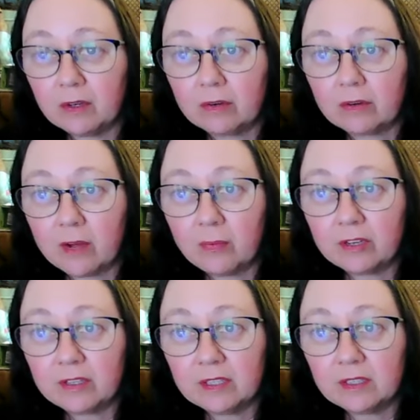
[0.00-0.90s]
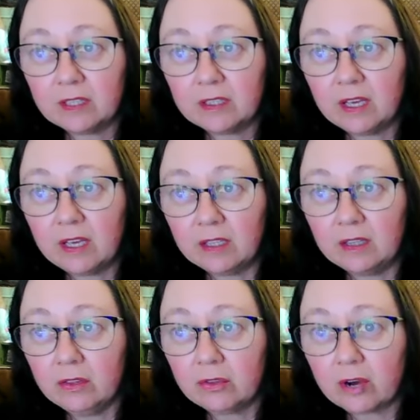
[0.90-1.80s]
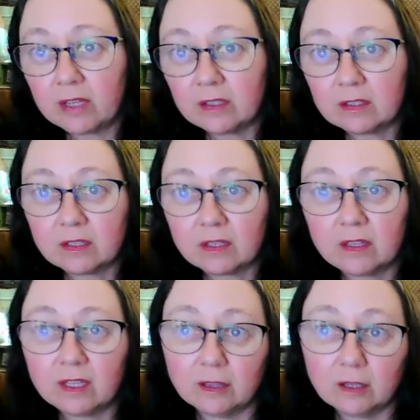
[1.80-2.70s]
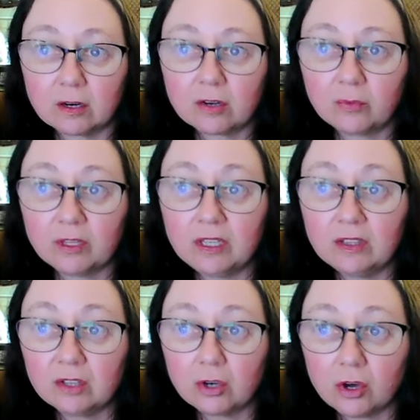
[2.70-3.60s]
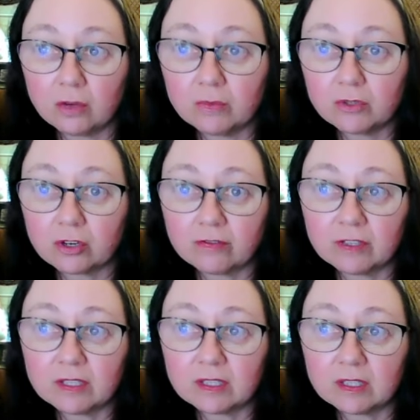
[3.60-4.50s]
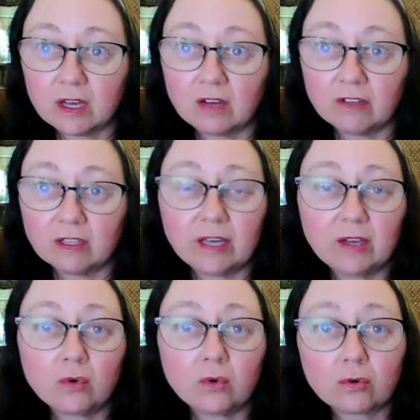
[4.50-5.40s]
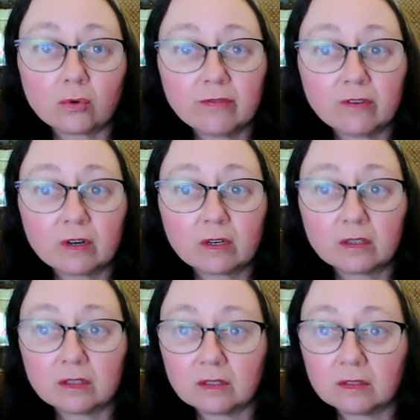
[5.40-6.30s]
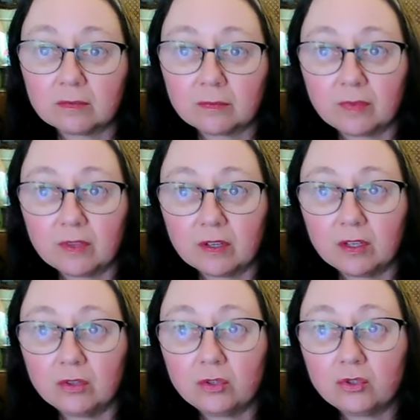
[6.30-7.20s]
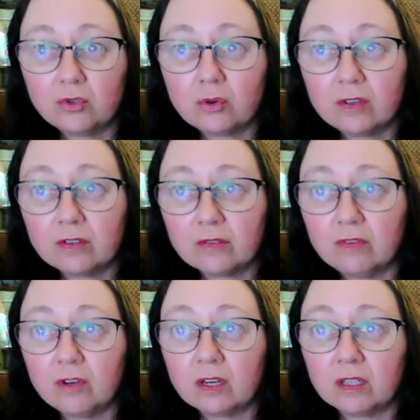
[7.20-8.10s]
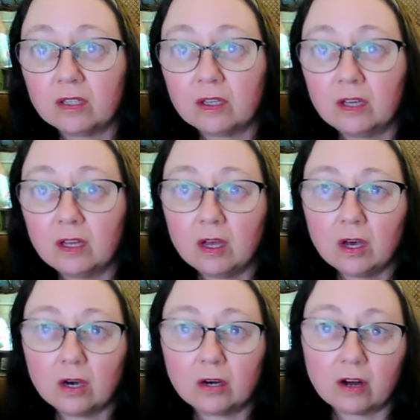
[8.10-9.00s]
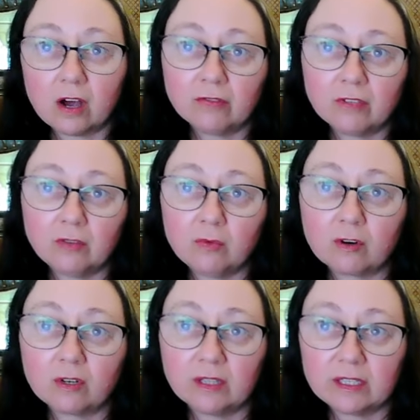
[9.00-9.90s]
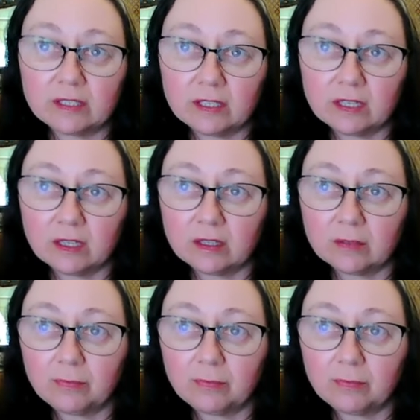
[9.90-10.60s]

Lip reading: representing the hidden threats that lurk beneath the calm surface of a lake or river. The stories of Nokken are often moralistic,